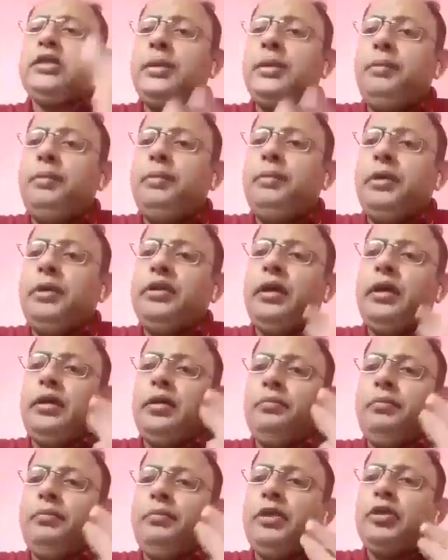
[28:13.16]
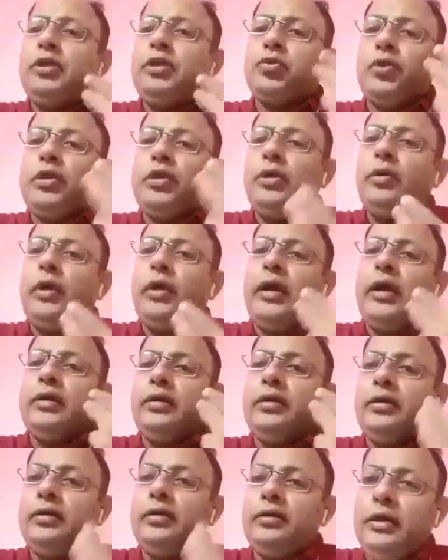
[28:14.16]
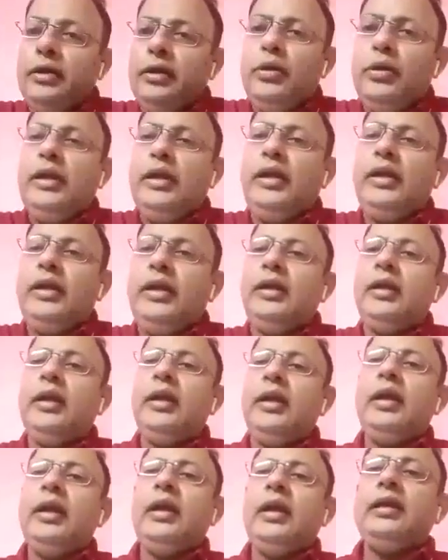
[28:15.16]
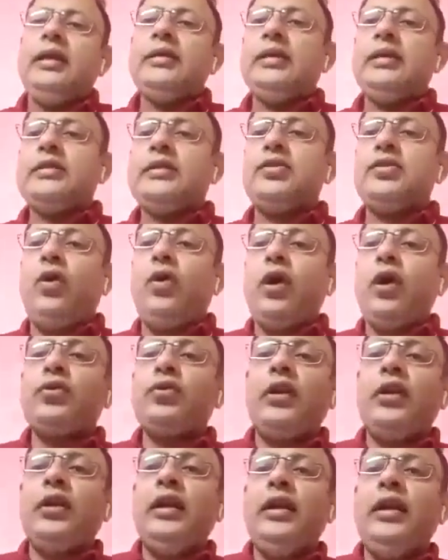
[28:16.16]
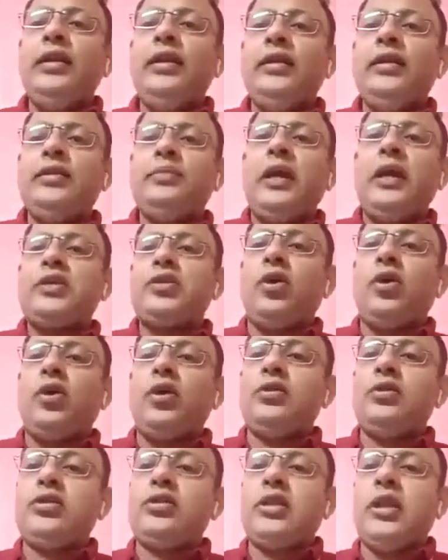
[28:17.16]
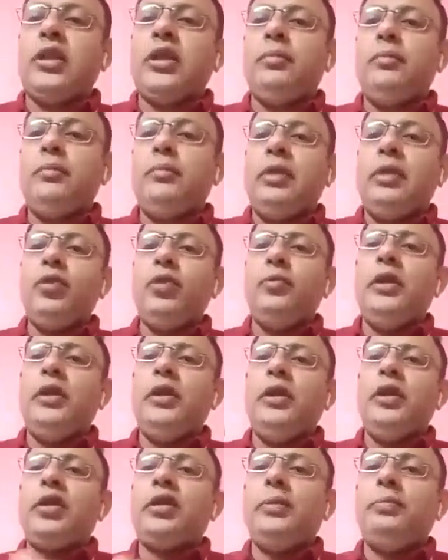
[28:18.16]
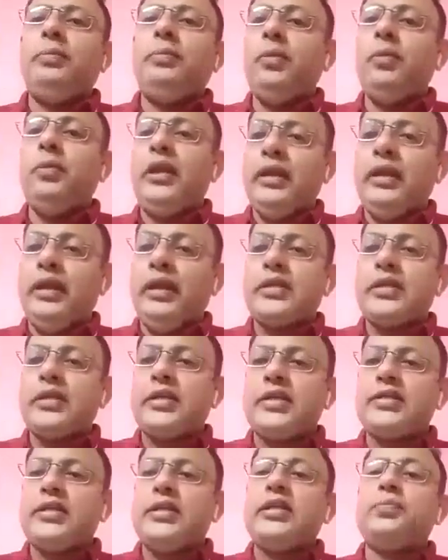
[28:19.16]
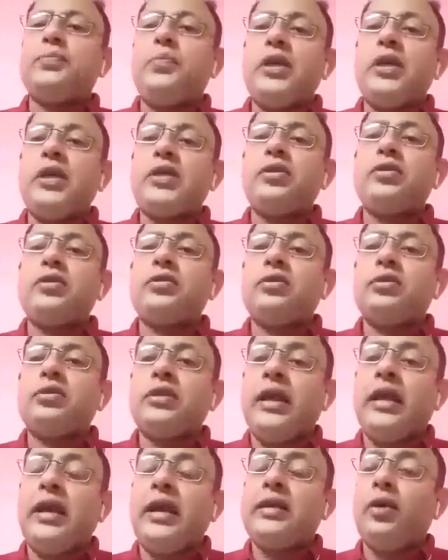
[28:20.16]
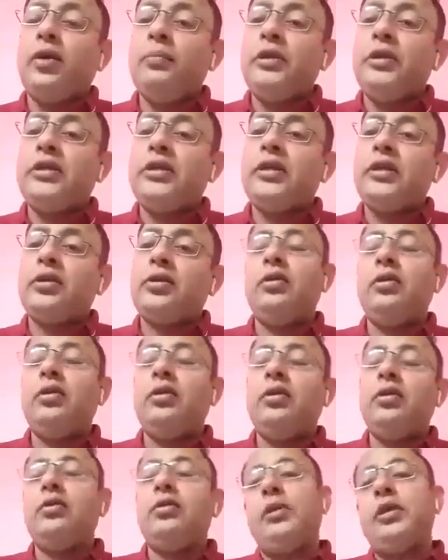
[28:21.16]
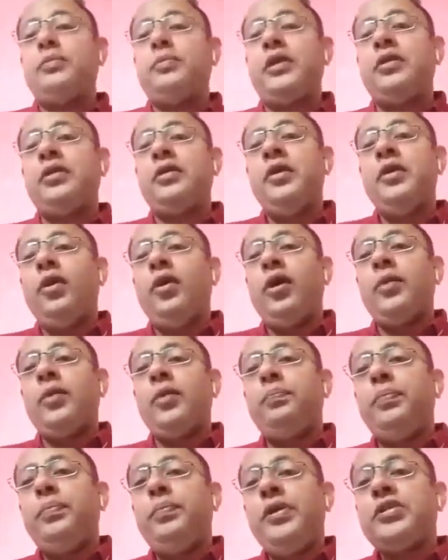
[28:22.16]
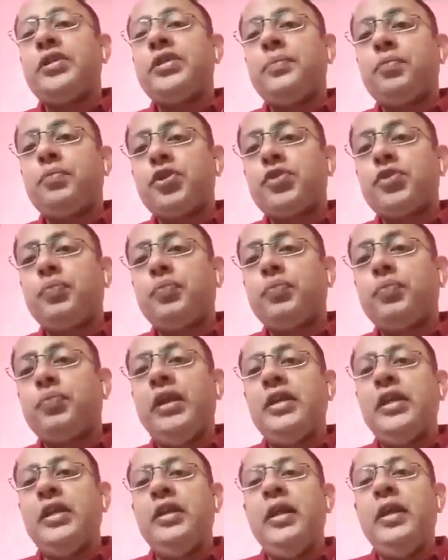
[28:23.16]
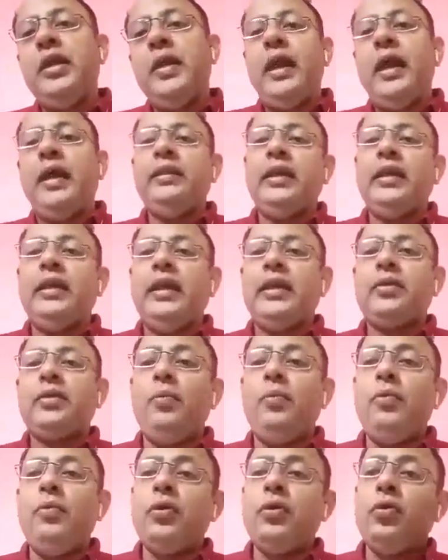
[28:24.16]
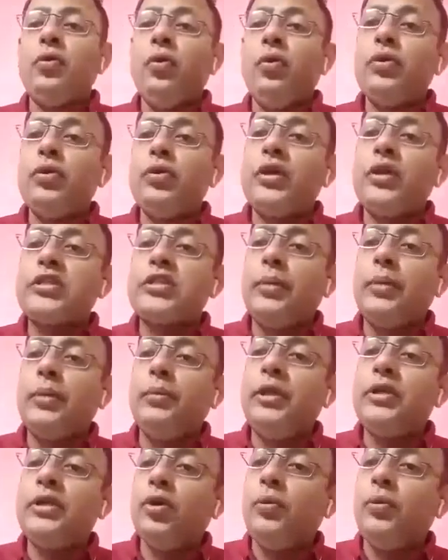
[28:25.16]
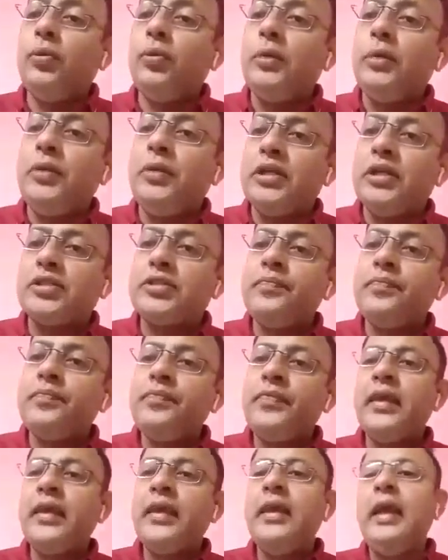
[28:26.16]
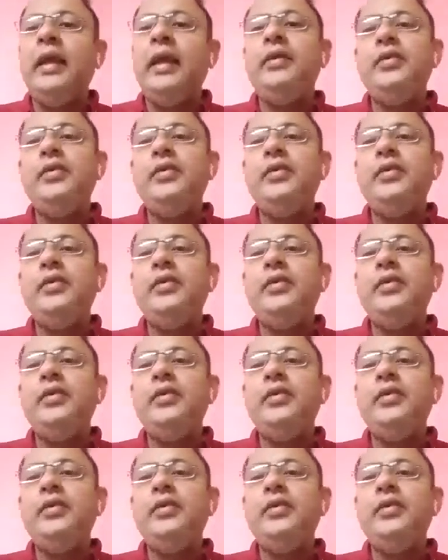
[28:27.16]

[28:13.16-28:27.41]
relationship between Tokyo and New Delhi is not only based on some economic or diplomatic relations. It is based on their commitment on peace and prosperity and their common goal to establish global peace.